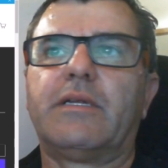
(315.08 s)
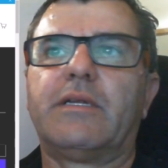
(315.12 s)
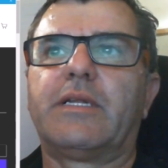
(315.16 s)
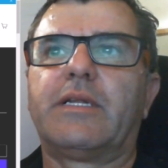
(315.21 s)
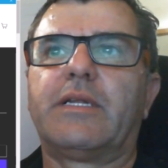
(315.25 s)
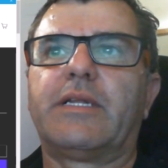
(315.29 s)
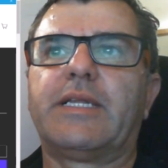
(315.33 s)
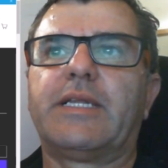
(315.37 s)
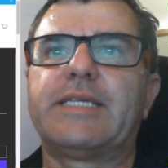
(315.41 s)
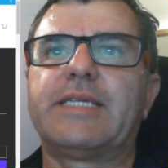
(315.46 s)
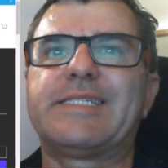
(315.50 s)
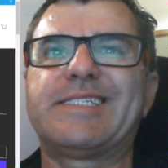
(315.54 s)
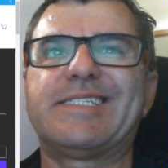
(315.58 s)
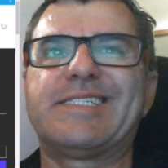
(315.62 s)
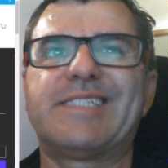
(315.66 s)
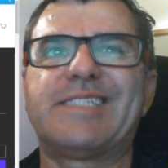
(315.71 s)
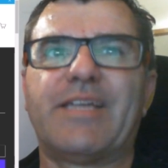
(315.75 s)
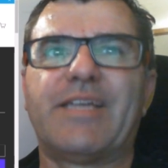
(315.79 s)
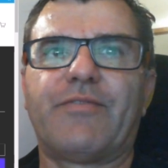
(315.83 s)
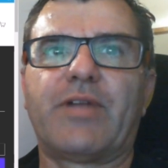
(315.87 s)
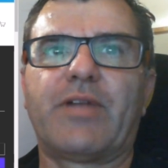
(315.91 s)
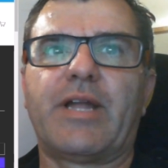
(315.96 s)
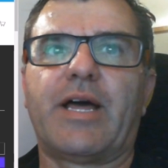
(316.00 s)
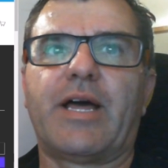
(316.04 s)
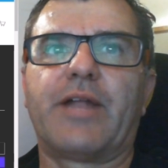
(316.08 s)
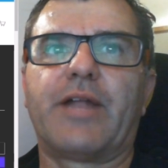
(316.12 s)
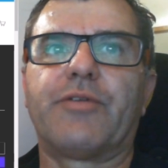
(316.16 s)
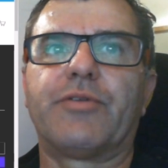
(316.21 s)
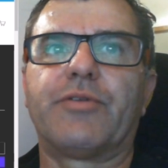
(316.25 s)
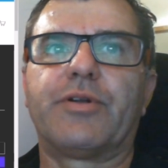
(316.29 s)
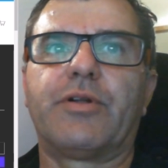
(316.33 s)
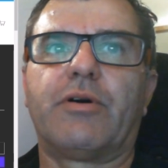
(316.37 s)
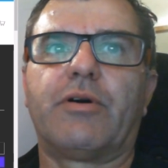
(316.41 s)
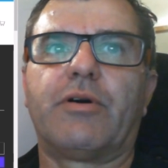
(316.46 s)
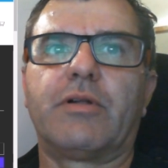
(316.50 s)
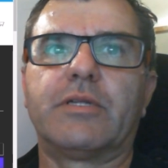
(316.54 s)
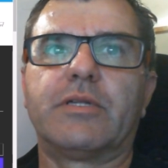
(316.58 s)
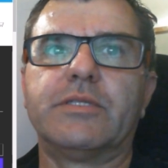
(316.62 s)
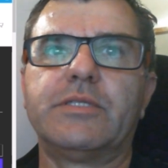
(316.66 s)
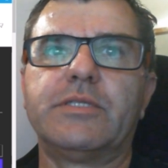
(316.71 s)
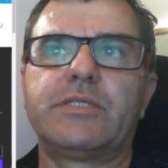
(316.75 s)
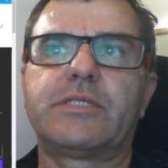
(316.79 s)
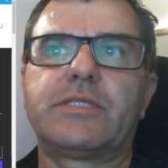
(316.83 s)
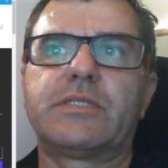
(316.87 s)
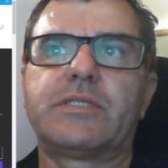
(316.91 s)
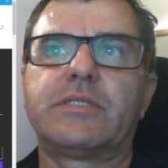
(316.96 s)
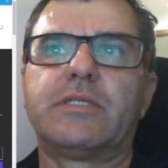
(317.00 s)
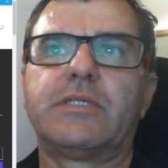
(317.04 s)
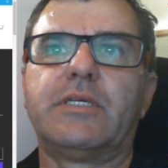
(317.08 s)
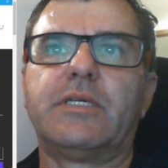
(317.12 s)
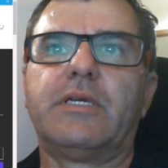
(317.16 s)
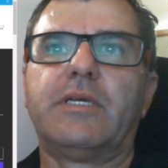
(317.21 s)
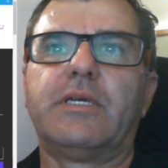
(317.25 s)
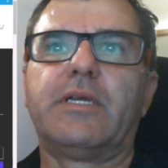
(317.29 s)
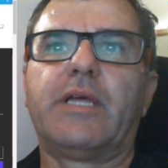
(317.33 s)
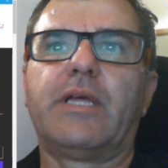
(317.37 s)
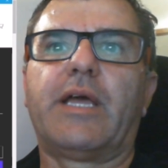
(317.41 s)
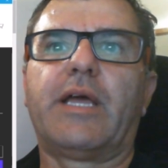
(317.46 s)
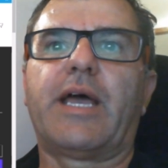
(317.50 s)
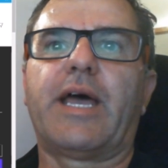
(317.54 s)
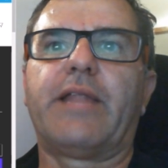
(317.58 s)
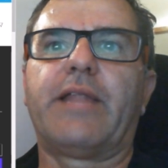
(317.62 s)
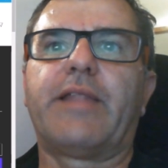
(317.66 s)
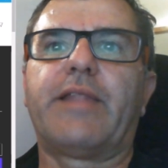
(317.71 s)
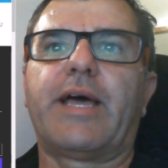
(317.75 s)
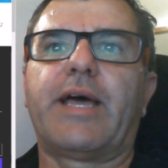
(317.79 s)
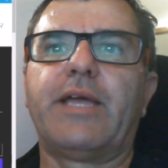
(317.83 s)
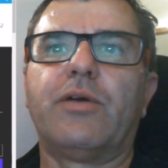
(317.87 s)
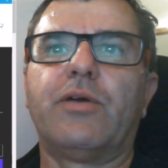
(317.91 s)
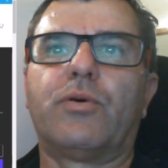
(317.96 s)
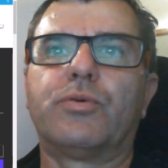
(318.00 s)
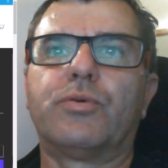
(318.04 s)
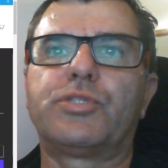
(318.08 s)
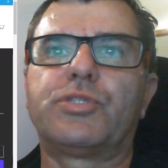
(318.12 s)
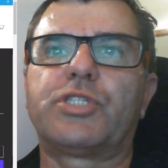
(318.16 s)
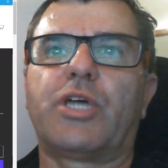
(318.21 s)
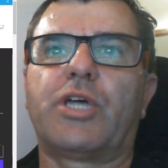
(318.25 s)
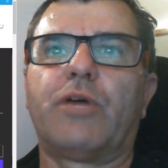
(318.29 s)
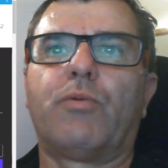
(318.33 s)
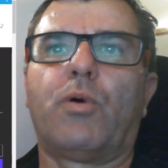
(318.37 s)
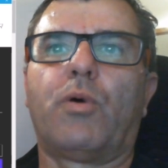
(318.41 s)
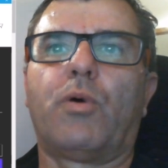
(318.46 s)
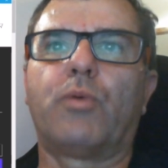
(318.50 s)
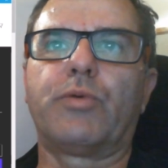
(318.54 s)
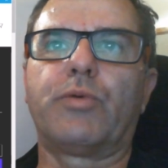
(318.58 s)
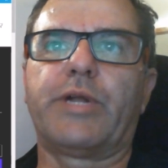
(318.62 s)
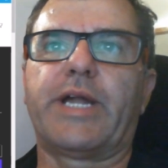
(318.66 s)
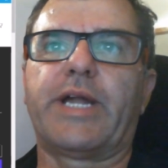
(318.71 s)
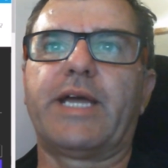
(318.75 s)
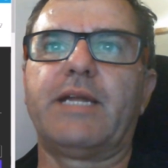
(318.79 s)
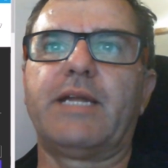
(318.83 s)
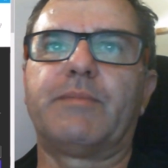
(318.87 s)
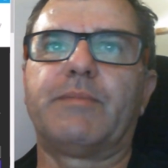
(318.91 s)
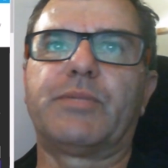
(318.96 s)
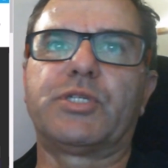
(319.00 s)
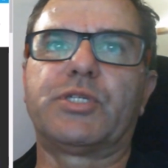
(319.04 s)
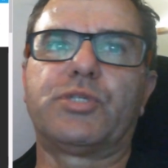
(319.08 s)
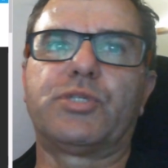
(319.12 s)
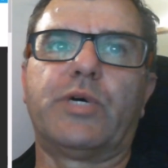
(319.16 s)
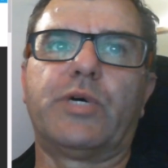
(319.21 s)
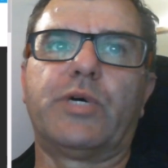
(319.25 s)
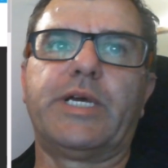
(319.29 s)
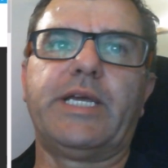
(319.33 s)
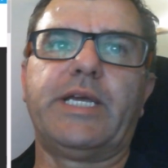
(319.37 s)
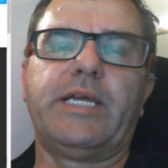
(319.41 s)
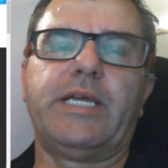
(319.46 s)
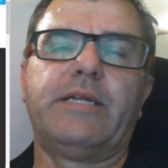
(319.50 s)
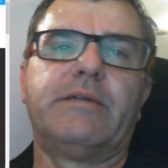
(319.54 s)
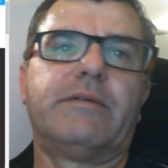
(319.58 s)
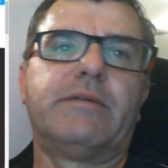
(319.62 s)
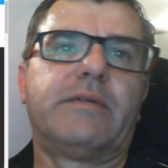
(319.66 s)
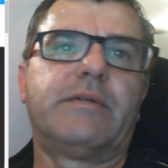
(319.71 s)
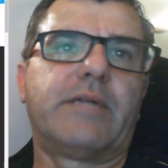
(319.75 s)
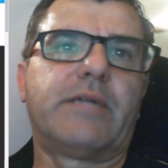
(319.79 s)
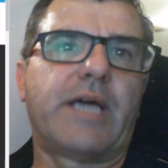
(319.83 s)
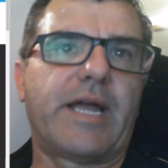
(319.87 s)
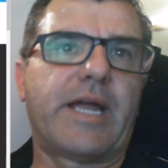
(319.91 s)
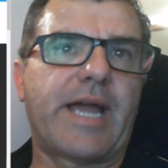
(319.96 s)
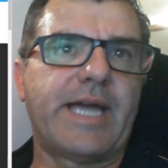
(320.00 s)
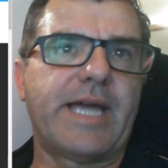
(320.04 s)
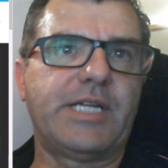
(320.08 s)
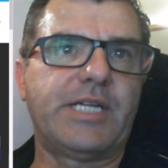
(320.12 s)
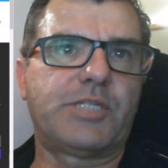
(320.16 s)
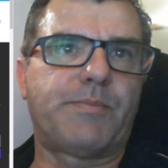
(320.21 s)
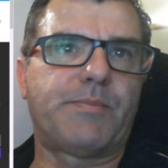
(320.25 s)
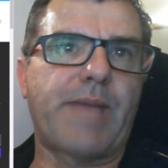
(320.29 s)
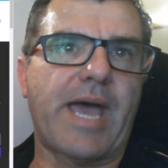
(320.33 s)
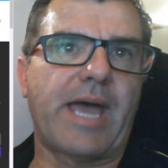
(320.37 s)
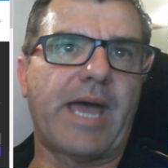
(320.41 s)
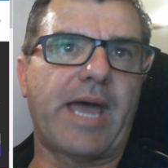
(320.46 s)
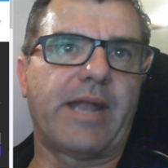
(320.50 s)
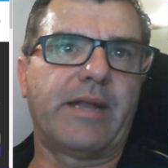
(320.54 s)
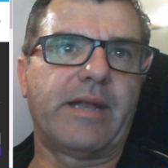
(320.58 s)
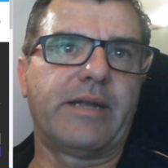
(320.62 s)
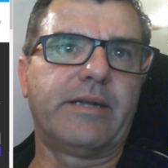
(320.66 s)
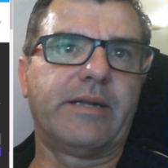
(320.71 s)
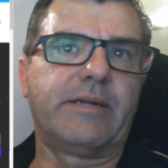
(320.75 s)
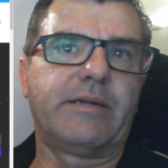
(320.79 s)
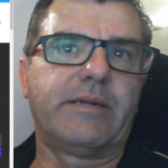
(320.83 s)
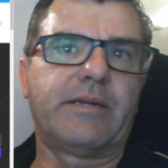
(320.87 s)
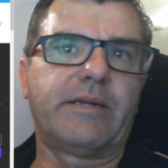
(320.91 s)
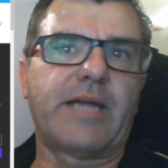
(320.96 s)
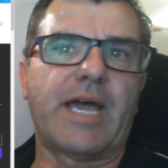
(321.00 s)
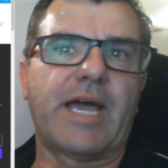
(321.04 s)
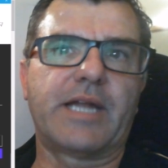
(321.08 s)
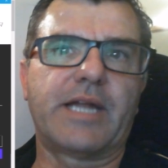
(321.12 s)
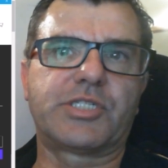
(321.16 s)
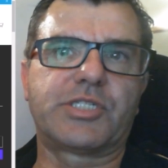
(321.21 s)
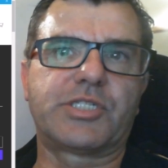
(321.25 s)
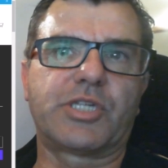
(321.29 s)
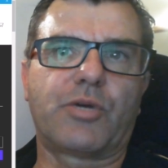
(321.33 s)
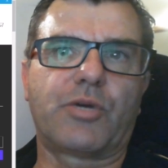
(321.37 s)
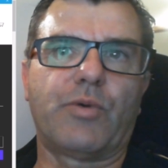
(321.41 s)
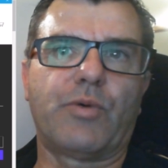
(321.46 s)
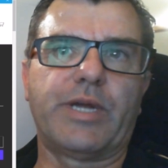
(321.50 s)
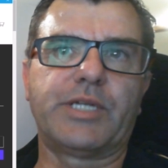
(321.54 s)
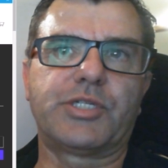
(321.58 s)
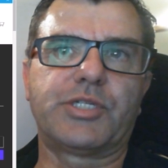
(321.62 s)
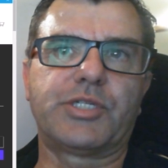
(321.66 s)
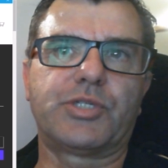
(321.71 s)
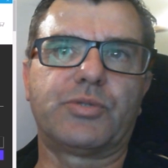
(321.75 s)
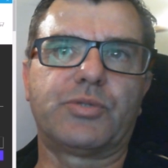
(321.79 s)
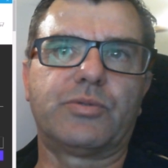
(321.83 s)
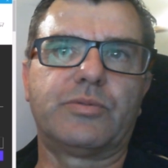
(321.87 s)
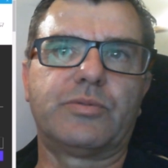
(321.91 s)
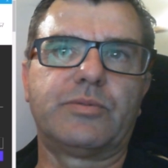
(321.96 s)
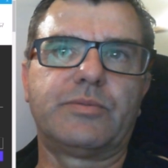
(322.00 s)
They're $700, and they also alternate between an H pattern and a sequential.